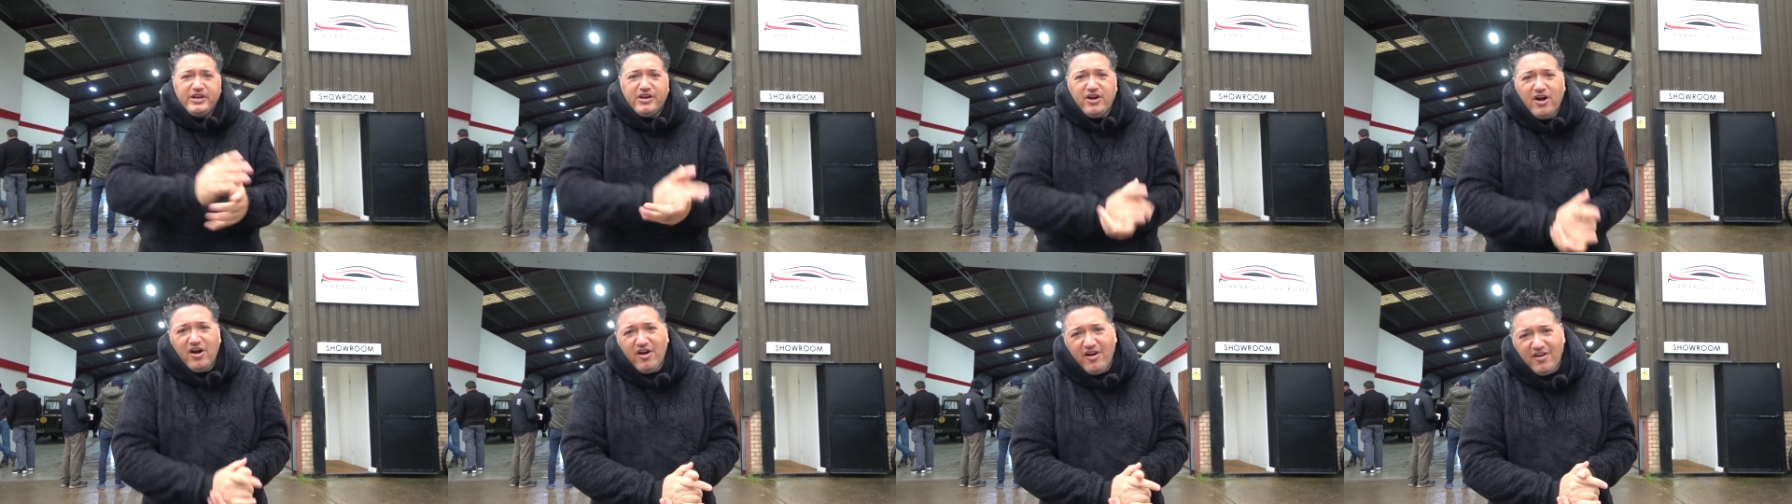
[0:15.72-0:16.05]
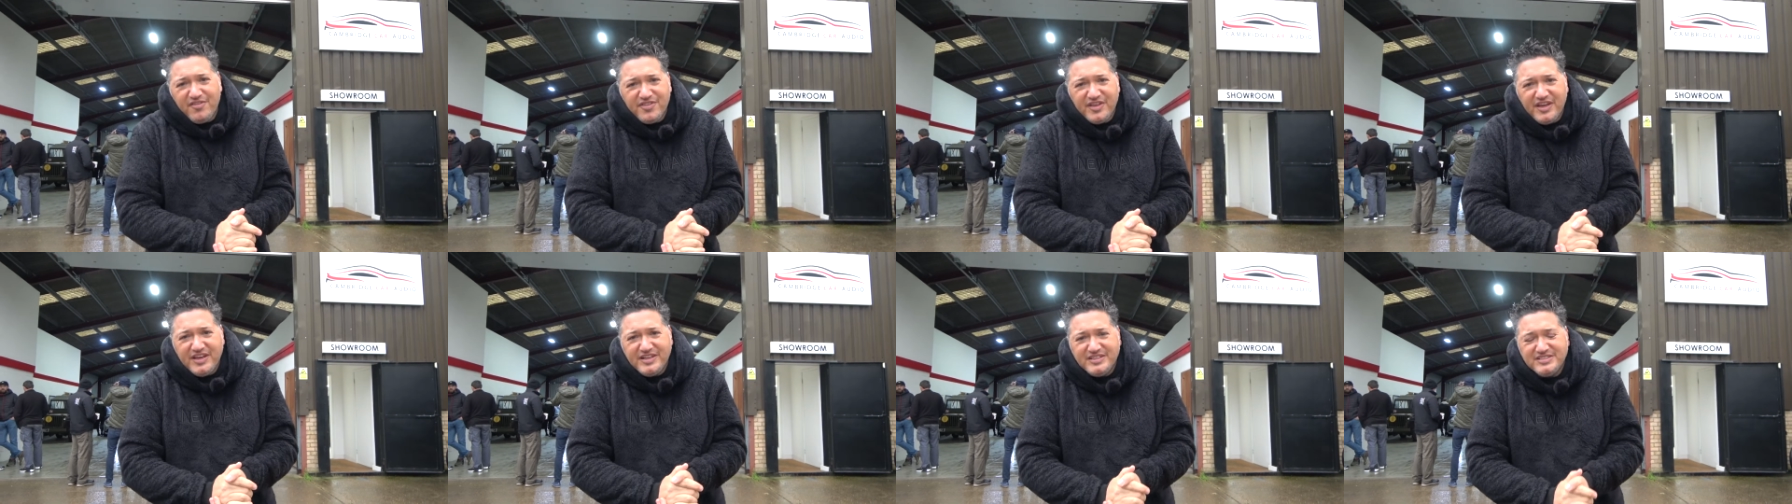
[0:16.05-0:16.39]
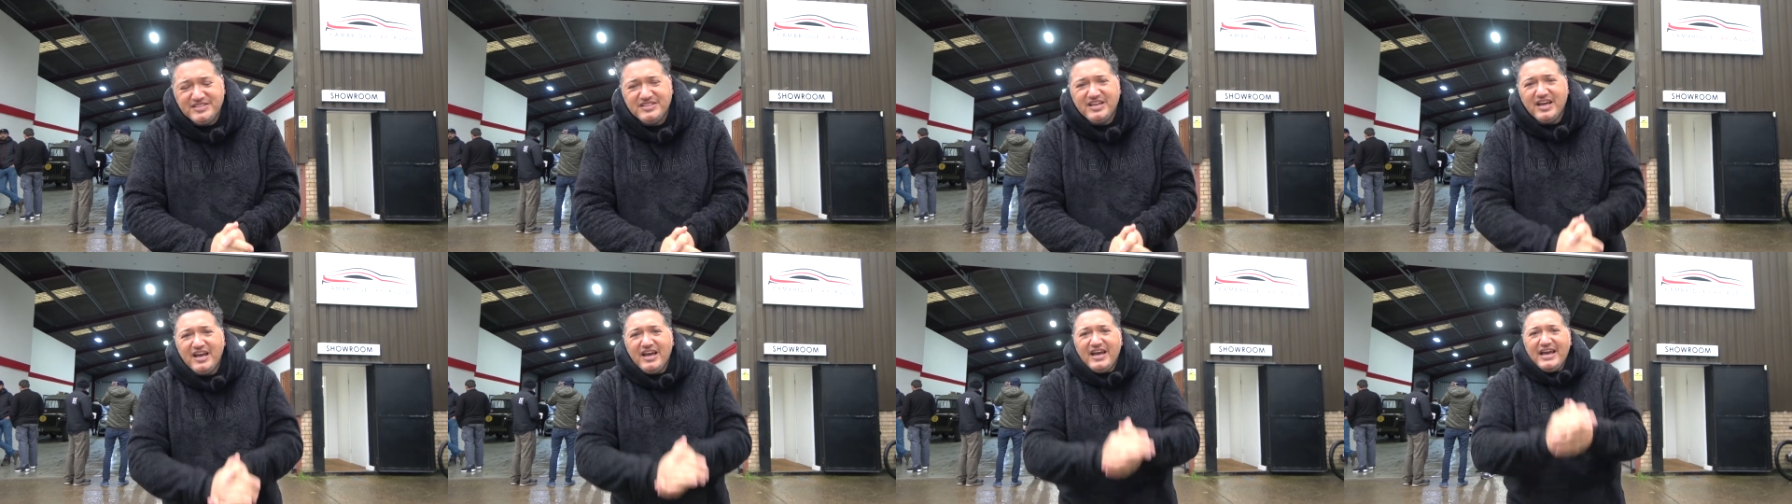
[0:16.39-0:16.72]
car
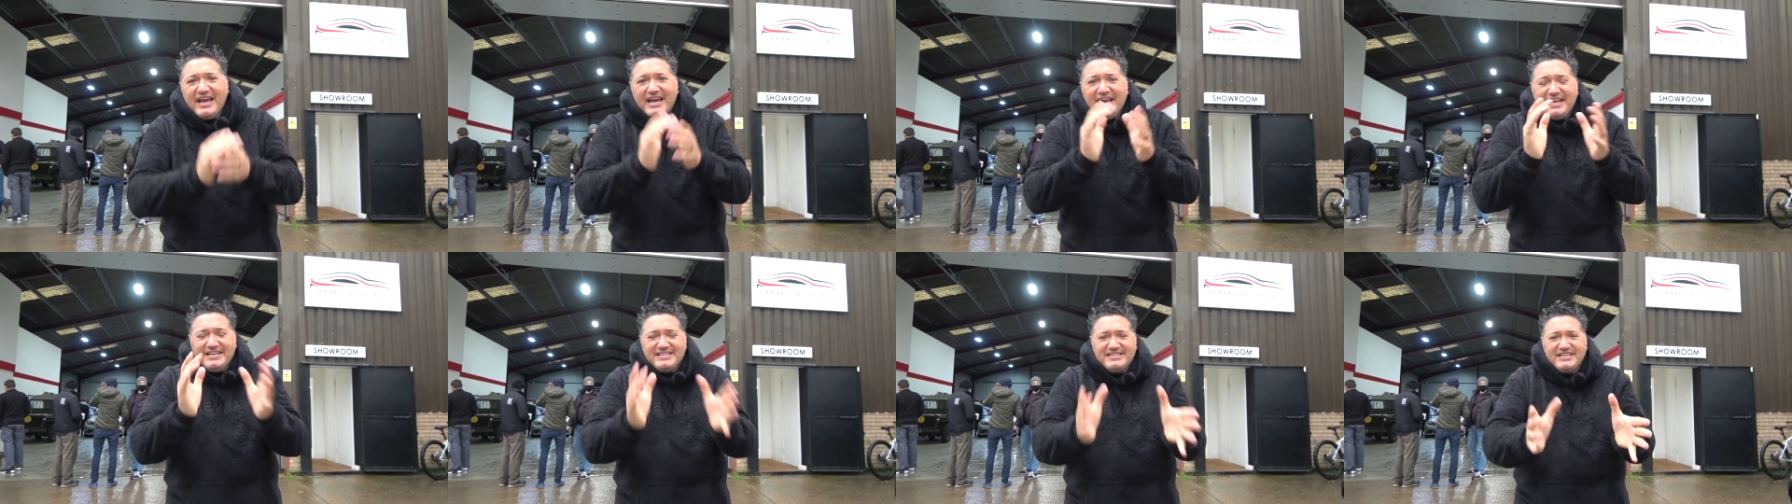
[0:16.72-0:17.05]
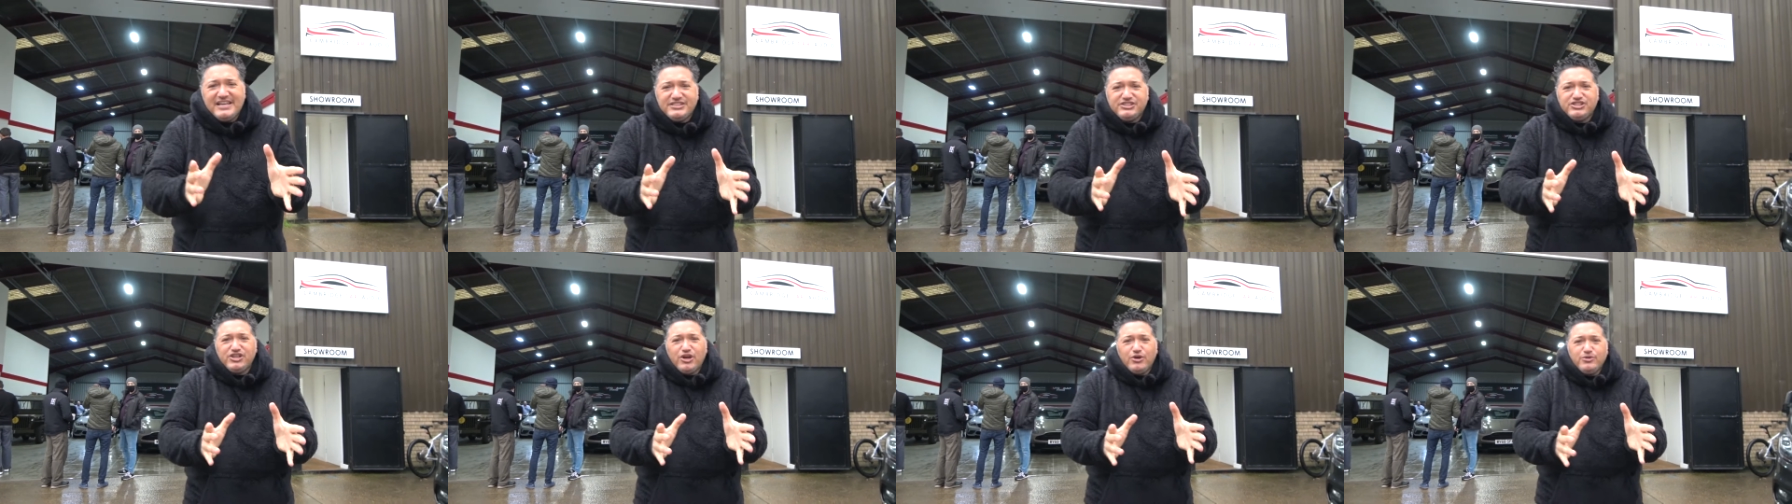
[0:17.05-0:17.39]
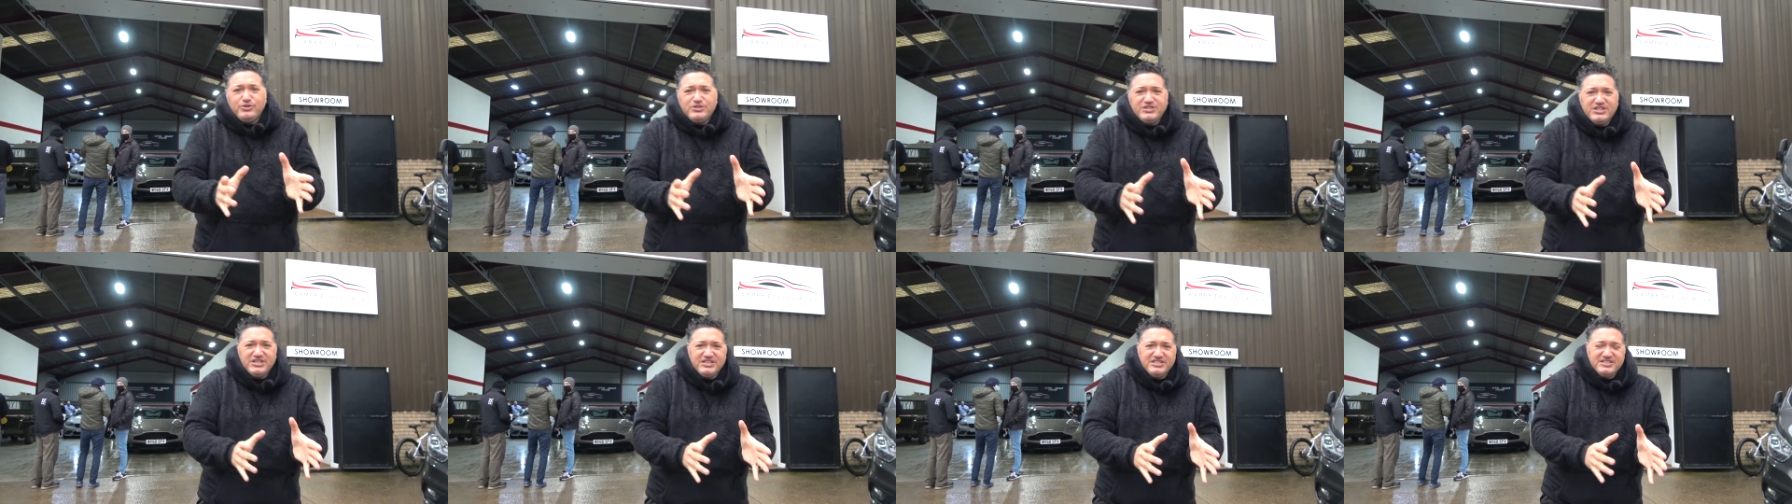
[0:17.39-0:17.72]
things. Is there show
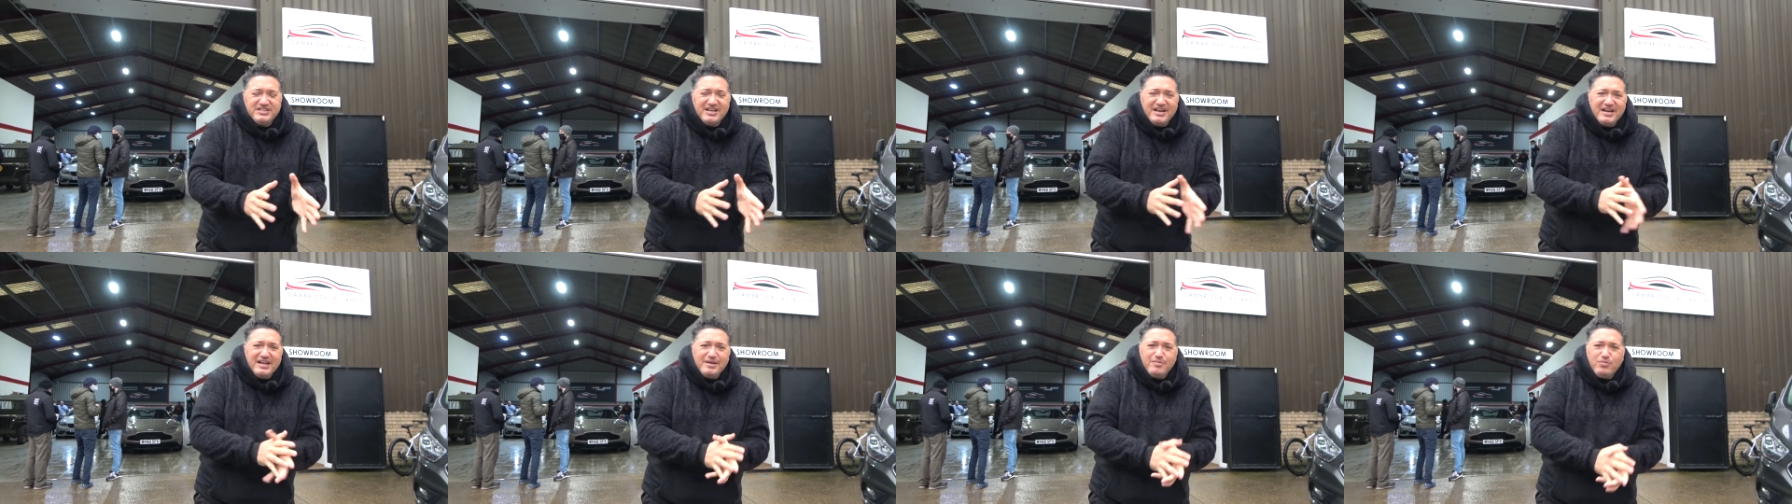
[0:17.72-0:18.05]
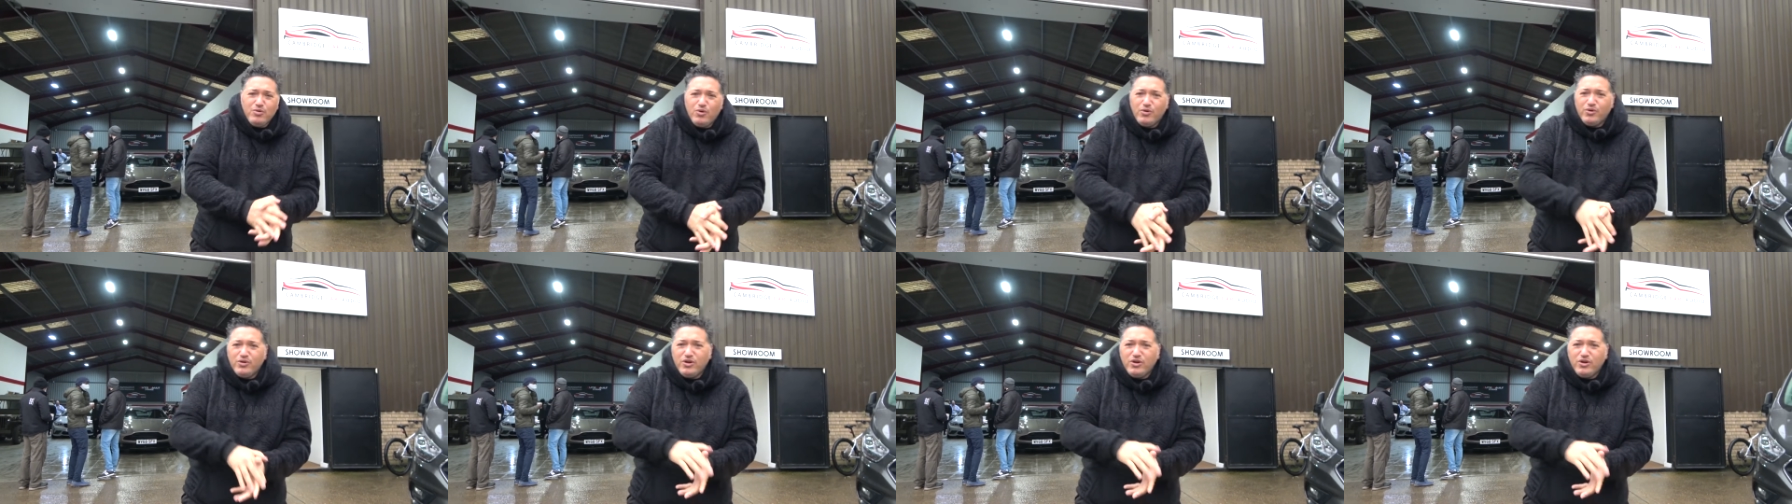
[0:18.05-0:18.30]
season anymore?